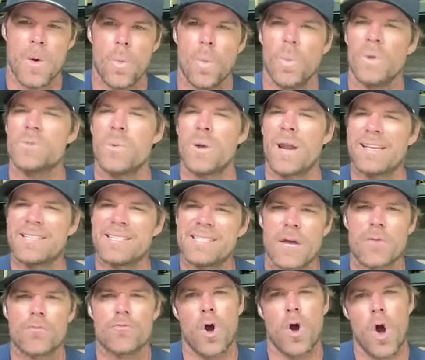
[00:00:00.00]
Was what I
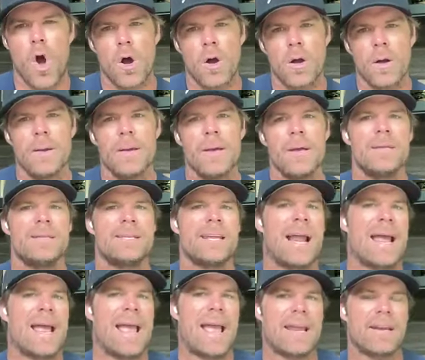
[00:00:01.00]
said wrong? Did
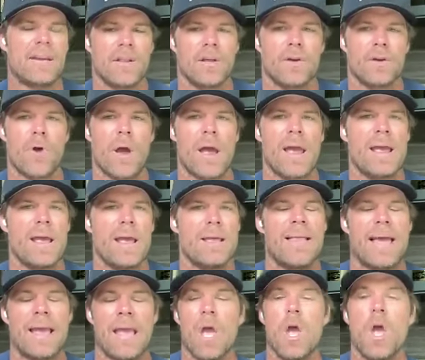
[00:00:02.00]
I handle it right?
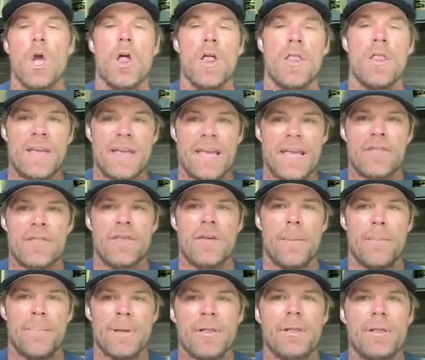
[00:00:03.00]
Like the
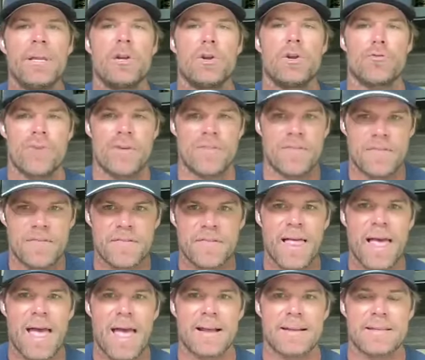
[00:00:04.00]
ability to
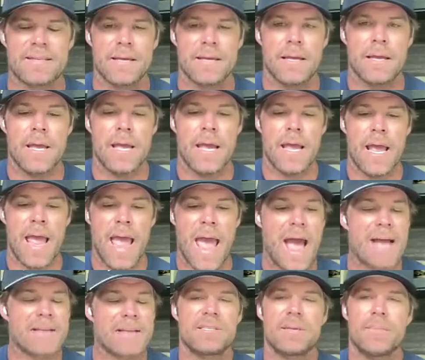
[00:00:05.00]
reflect
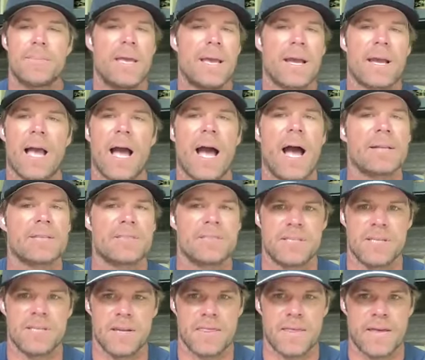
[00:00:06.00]
has to be a
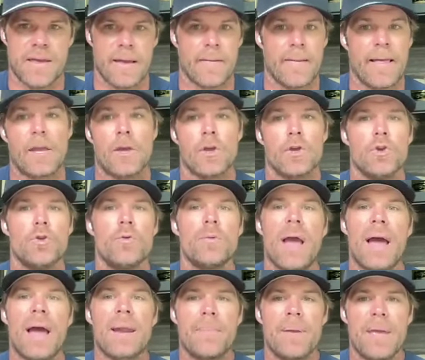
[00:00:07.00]
constant thing. Like you
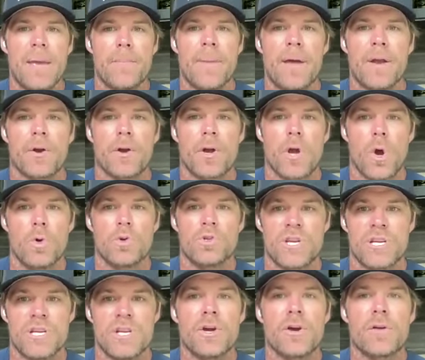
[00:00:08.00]
got to be a better coach
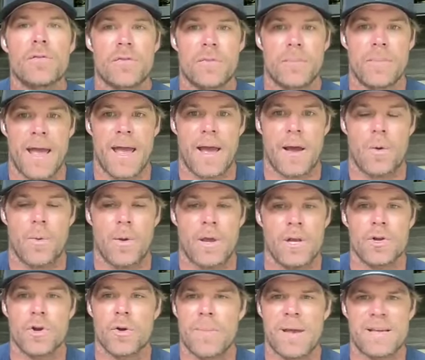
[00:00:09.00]
a year from now
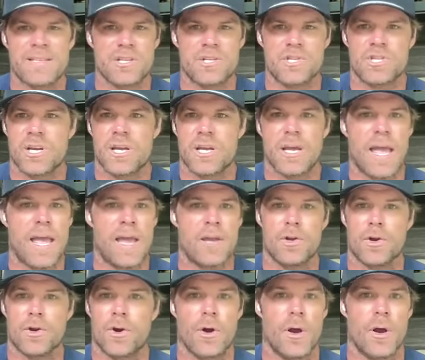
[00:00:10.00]
in your messaging and
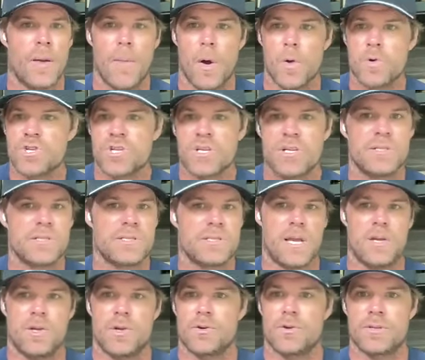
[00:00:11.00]
your emotions
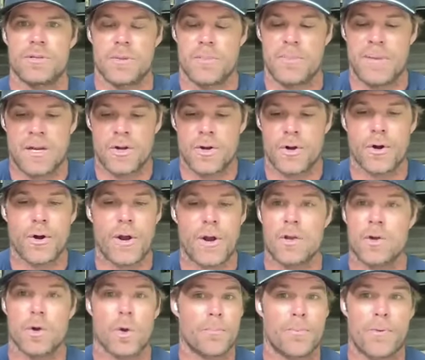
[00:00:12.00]
and your demeanor
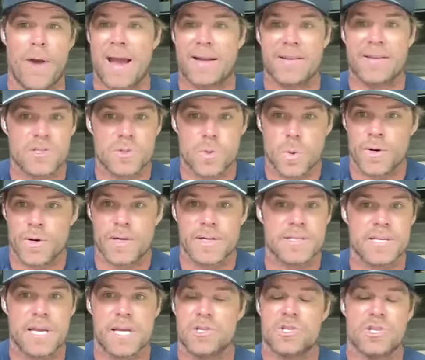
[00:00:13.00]
and your practice
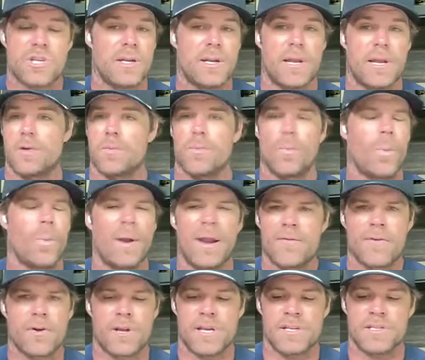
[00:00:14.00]
organization and
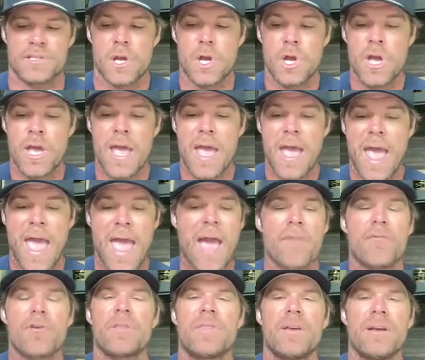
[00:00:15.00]
whatever it is.
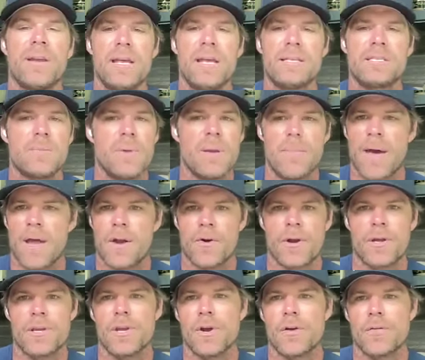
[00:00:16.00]
Everything needs to be
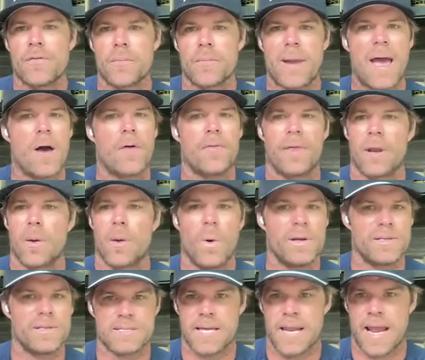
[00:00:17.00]
better a year from now than it
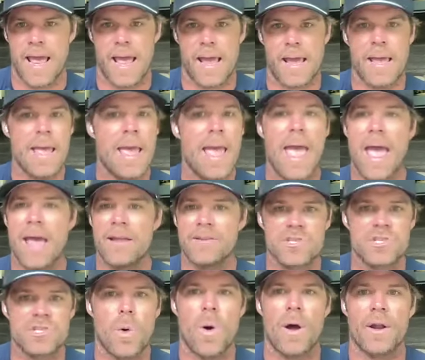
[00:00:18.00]
was today, and
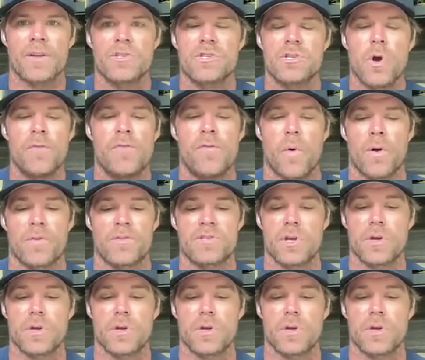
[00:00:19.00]
so on and so forth.